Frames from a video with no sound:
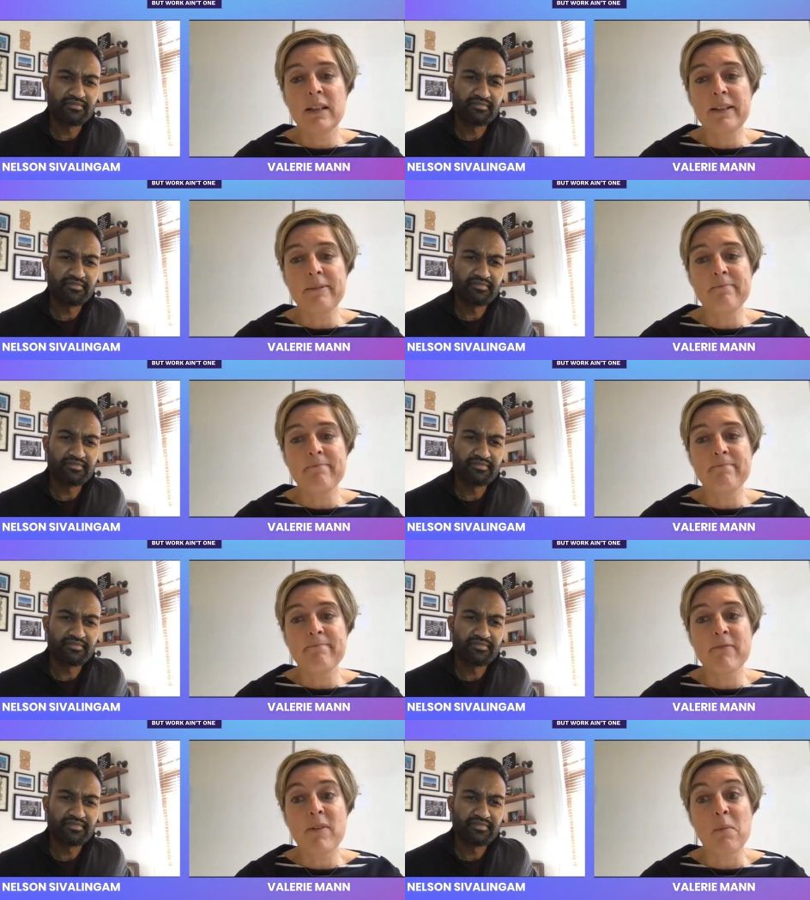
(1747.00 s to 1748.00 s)
Speaker 1: um,
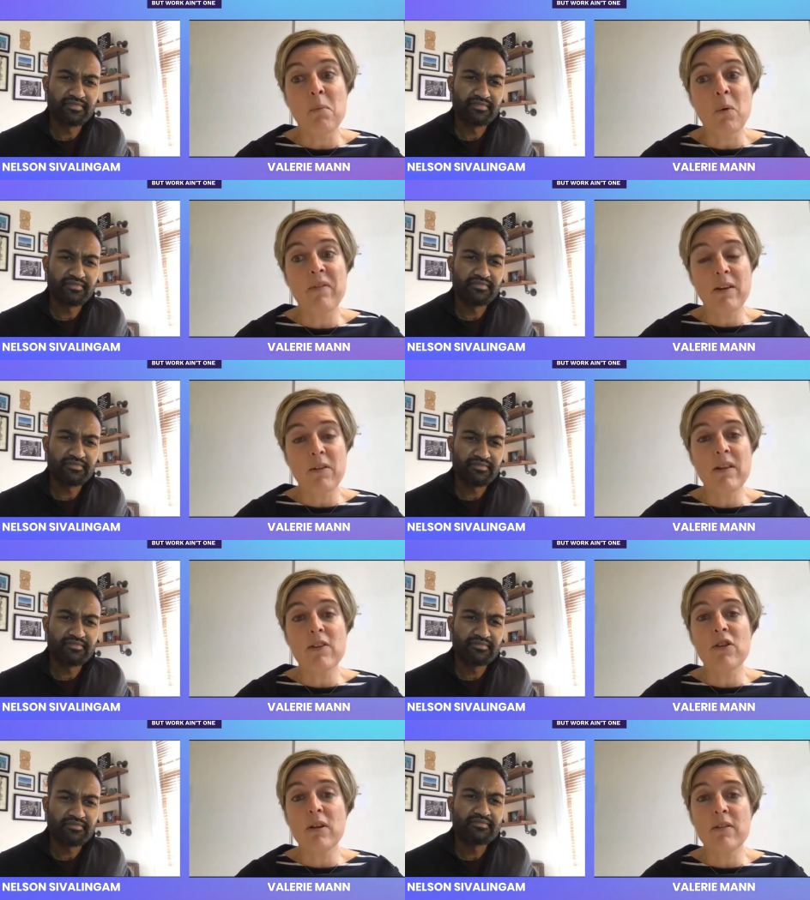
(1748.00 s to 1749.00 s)
some more serious
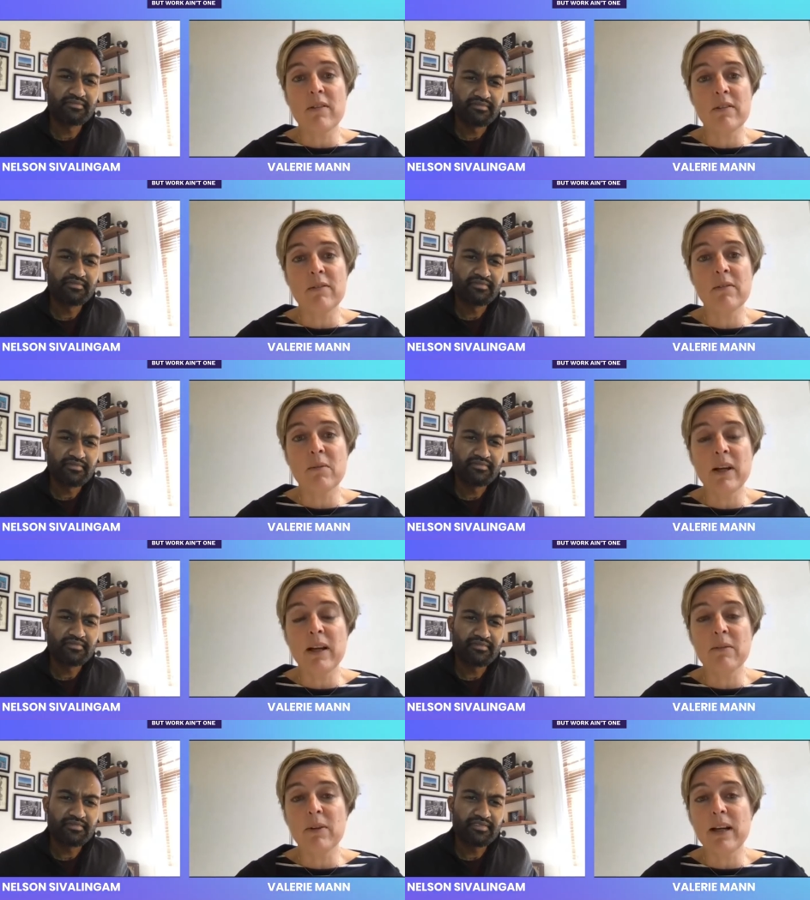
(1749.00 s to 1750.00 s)
issues and
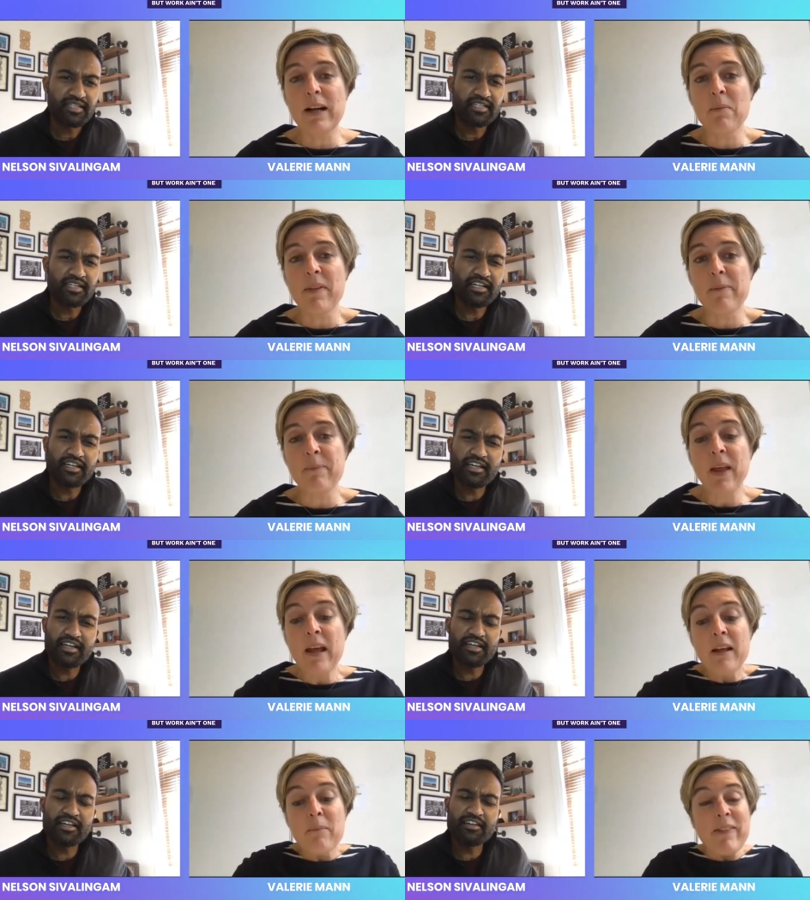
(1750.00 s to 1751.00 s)
we, we help them
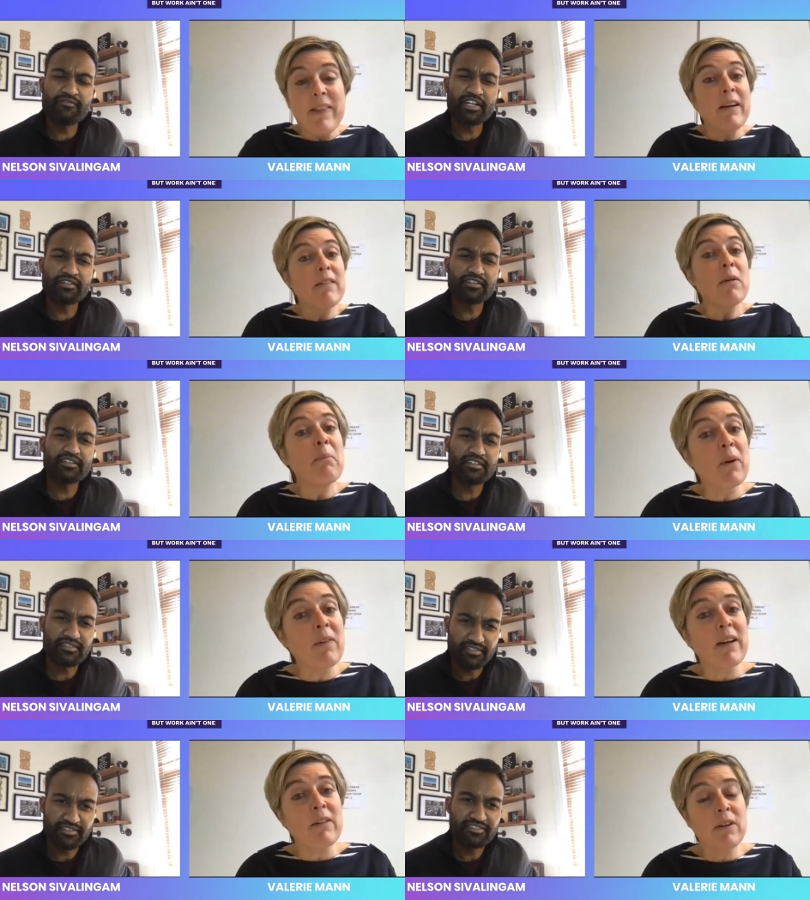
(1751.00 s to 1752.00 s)
uh, and, and uh, there uh, is a
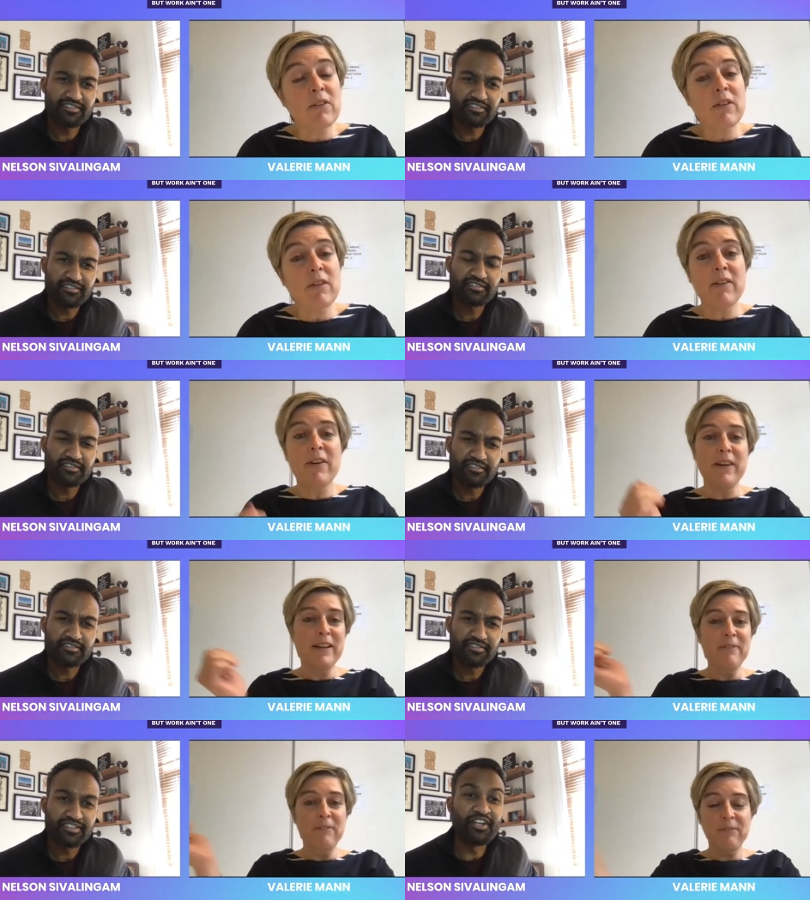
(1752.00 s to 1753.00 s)
point at which
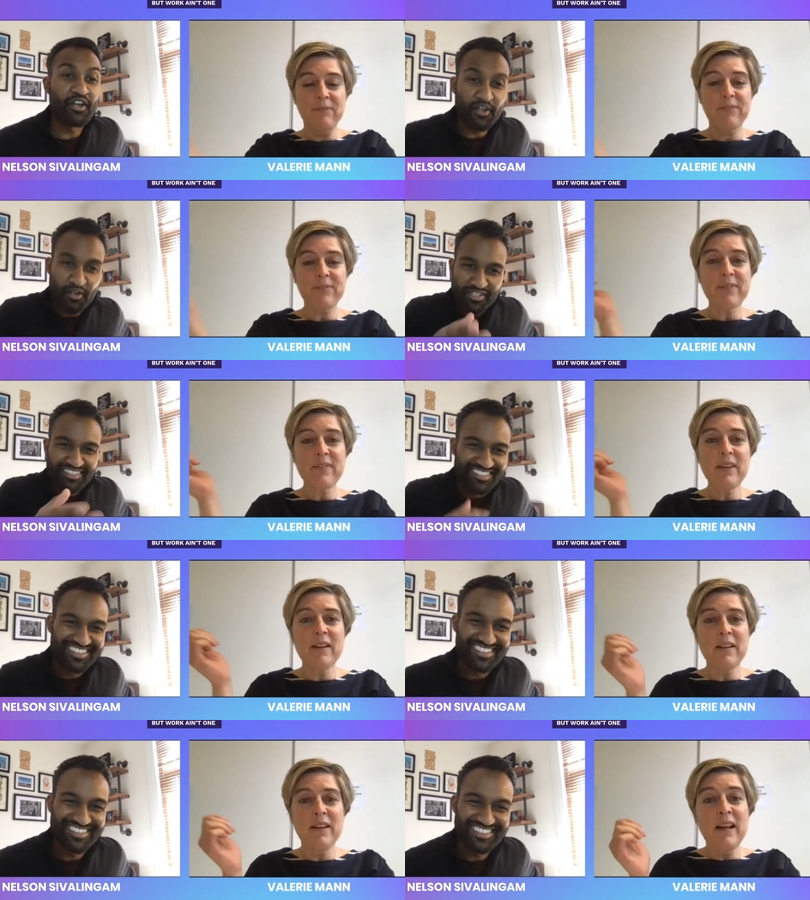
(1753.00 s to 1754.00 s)
sorry
Speaker 2: no no go on
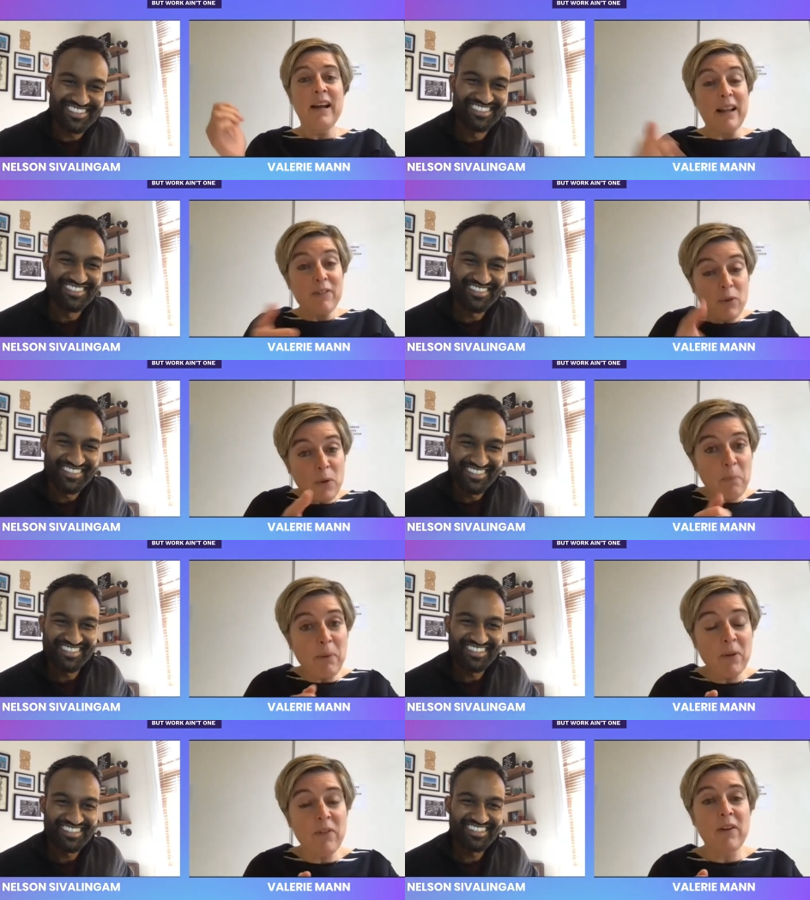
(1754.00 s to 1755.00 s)
go on
Speaker 1: to your
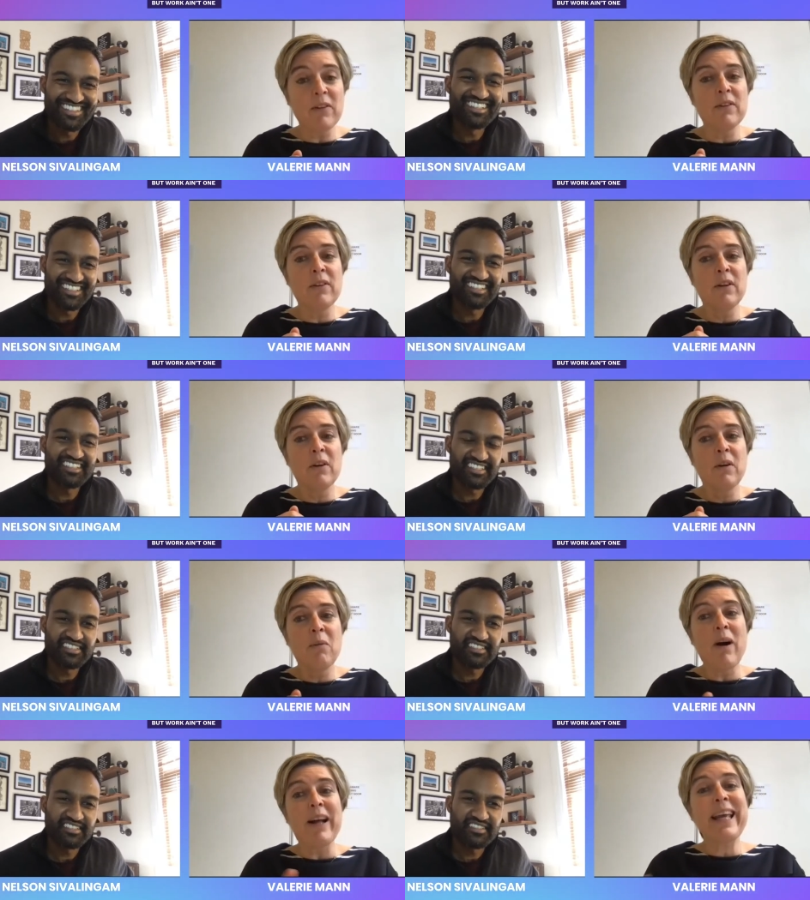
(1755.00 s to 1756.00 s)
point on
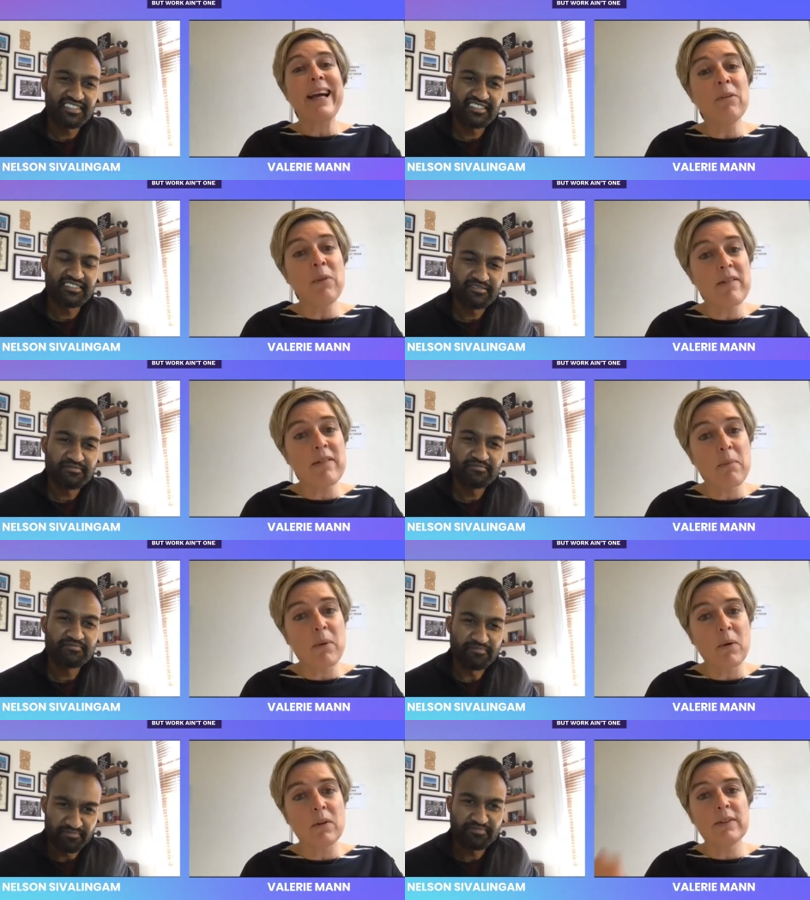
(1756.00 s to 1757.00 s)
what can we
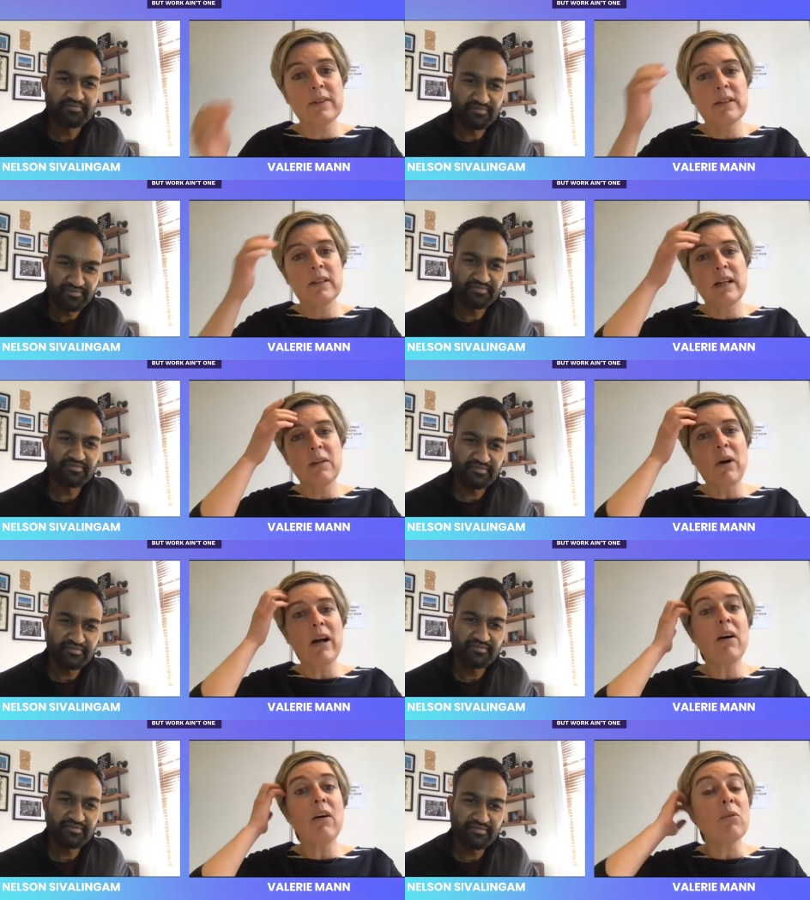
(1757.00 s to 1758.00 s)
support and
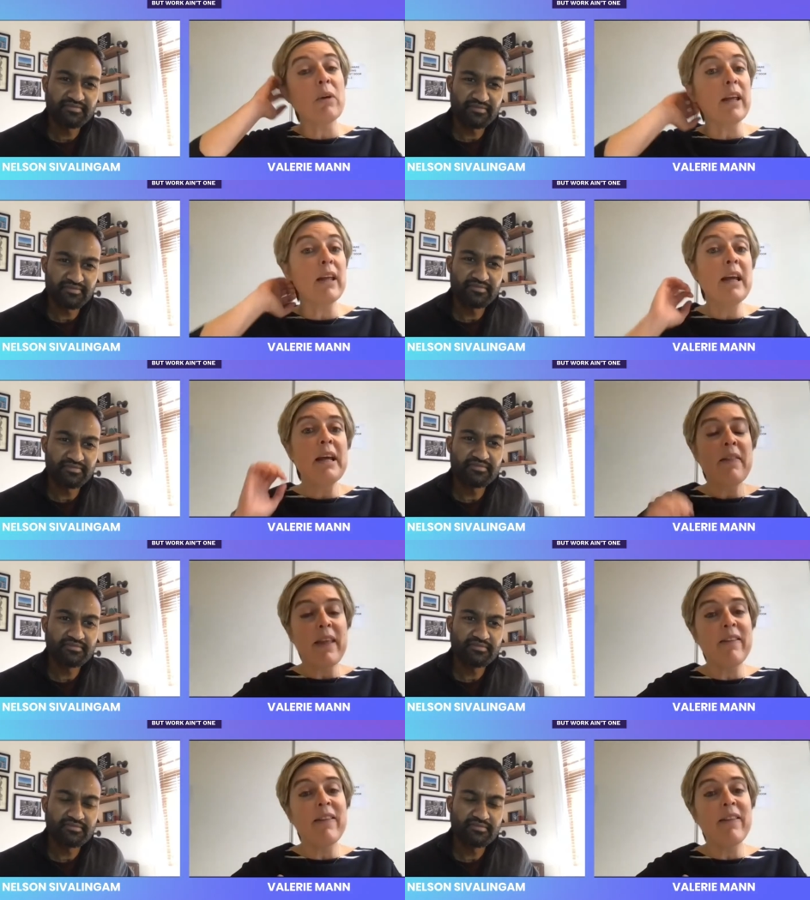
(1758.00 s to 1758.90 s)
what can't we, then